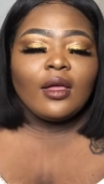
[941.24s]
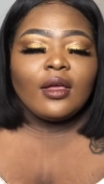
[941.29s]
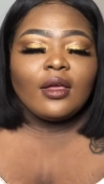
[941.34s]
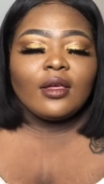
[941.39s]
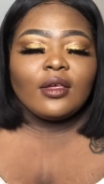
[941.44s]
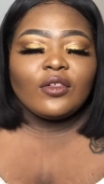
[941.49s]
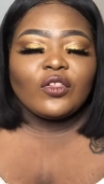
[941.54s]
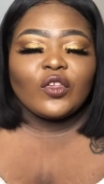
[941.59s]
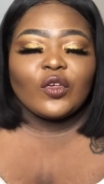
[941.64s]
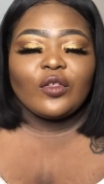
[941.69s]

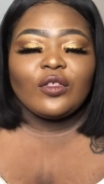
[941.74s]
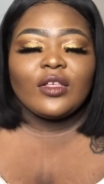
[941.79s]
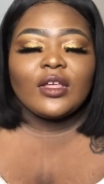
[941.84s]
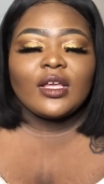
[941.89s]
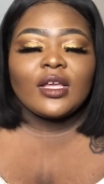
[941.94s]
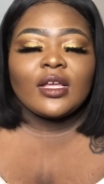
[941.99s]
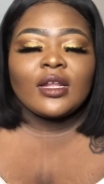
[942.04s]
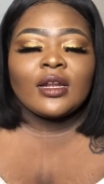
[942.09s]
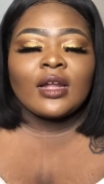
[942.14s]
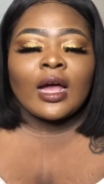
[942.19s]
so
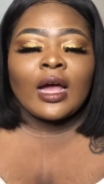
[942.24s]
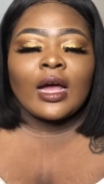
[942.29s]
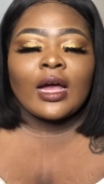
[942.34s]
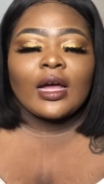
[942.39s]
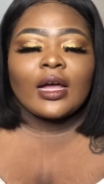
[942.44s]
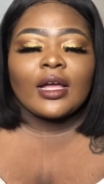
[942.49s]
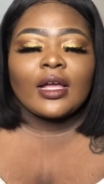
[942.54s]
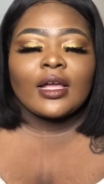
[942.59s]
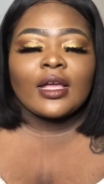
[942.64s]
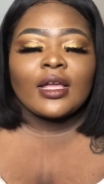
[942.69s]
then
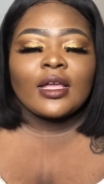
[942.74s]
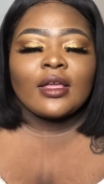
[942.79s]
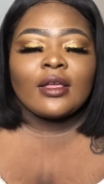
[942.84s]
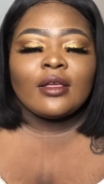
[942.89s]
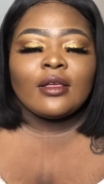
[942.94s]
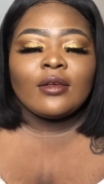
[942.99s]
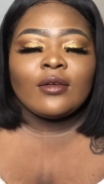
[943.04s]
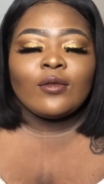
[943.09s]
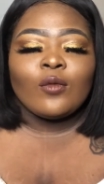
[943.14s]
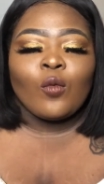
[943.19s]
I
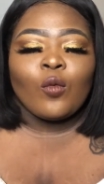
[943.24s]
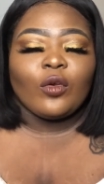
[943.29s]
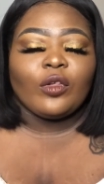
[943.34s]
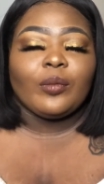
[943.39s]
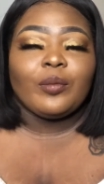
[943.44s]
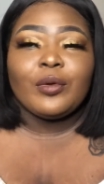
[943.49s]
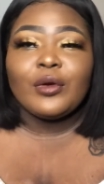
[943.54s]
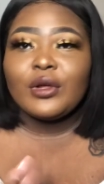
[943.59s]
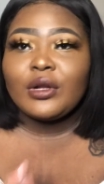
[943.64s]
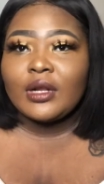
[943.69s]
was
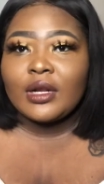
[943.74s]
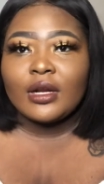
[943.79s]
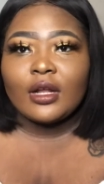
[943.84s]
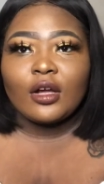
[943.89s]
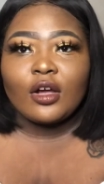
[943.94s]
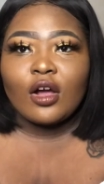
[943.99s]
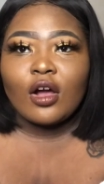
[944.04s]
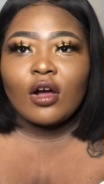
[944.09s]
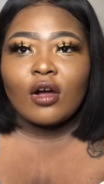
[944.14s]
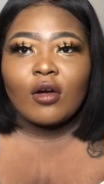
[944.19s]
put in a
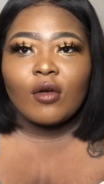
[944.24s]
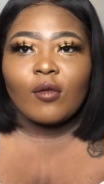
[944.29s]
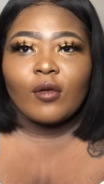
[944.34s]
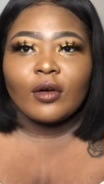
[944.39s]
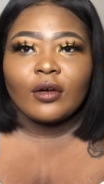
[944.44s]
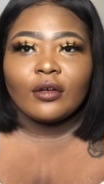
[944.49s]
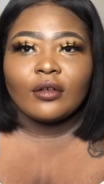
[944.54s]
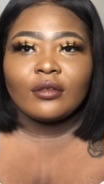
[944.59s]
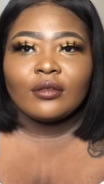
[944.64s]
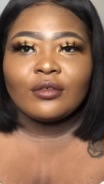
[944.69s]

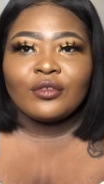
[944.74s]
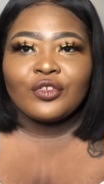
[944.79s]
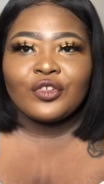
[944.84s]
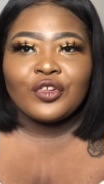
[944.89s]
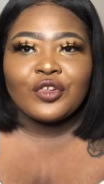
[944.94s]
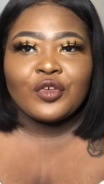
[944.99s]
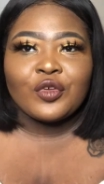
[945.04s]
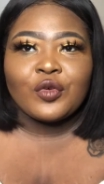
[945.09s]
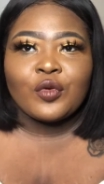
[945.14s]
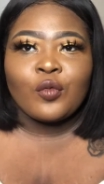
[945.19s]
car
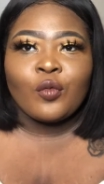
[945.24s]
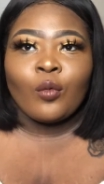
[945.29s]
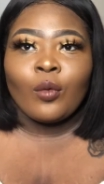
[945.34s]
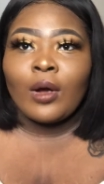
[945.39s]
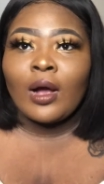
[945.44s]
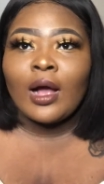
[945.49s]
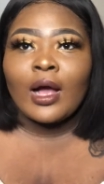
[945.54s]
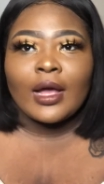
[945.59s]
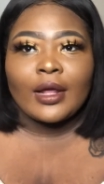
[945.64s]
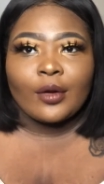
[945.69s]
to
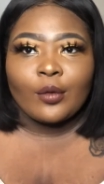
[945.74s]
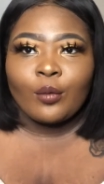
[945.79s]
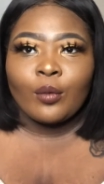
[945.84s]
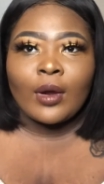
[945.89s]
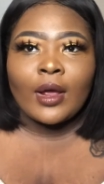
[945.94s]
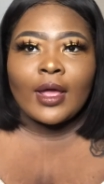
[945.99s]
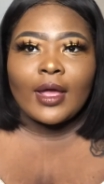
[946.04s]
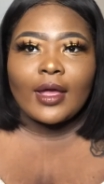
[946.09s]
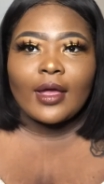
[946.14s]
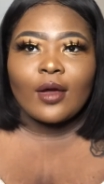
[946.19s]
ride
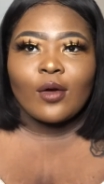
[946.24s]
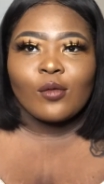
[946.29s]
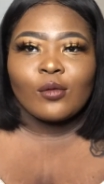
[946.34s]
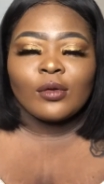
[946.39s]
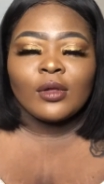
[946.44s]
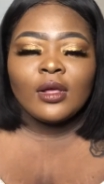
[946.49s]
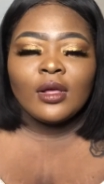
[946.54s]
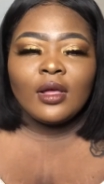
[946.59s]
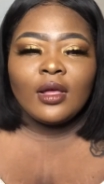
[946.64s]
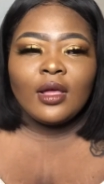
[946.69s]
around,
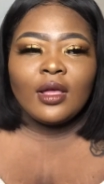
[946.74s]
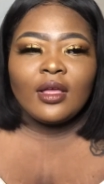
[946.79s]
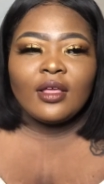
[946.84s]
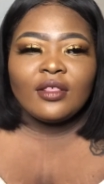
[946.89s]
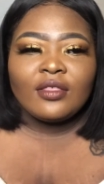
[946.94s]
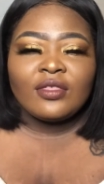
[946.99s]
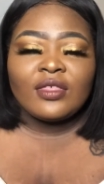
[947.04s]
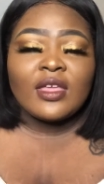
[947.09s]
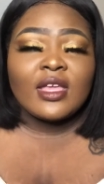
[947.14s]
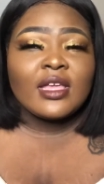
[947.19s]

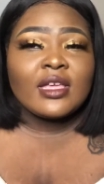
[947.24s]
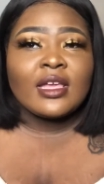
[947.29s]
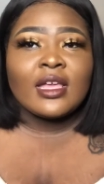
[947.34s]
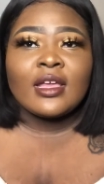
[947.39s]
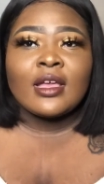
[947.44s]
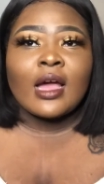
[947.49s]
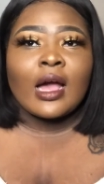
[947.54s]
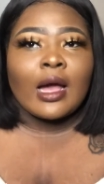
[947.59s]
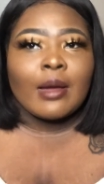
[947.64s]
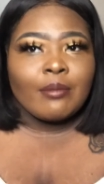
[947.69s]

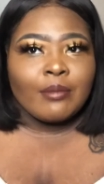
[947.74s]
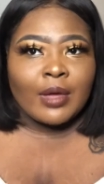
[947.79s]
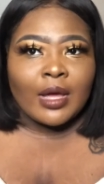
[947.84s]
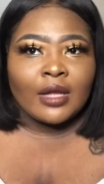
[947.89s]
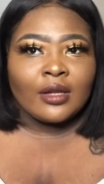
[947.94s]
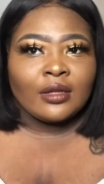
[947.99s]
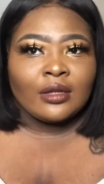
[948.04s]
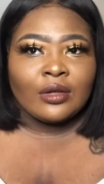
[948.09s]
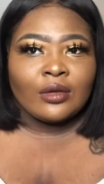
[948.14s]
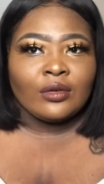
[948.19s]
thinking I'm about
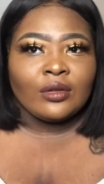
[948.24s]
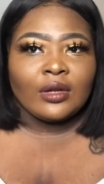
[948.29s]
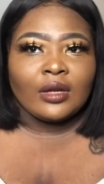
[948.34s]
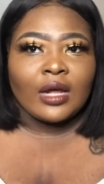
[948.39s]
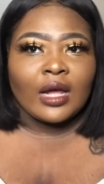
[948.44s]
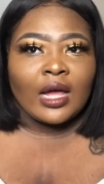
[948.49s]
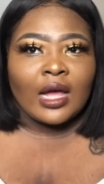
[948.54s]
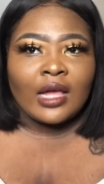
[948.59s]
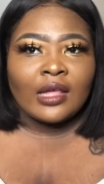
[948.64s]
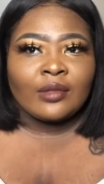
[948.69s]
to go to the
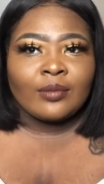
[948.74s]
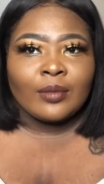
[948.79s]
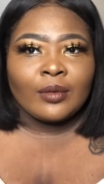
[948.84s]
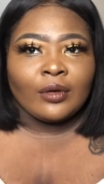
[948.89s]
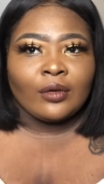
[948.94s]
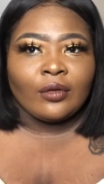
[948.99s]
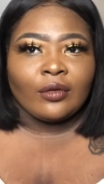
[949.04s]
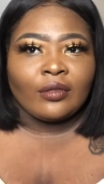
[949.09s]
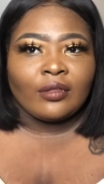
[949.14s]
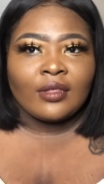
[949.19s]
hospital
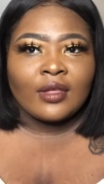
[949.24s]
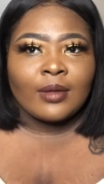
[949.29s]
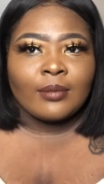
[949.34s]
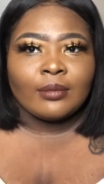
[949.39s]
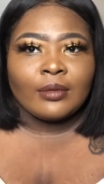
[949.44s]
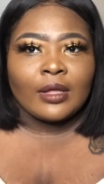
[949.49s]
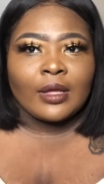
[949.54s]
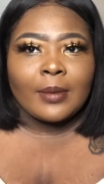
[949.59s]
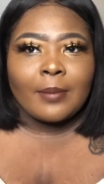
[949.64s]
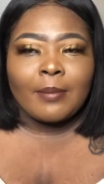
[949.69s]
or
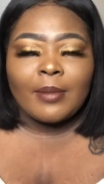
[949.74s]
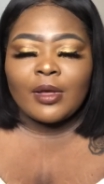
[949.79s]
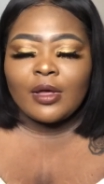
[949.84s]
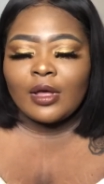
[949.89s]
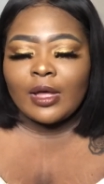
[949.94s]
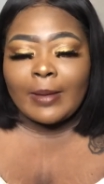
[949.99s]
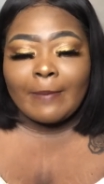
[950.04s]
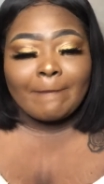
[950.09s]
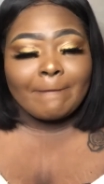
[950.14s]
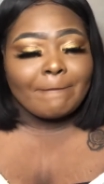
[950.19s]
something,
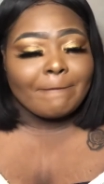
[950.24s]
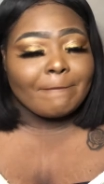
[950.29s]
but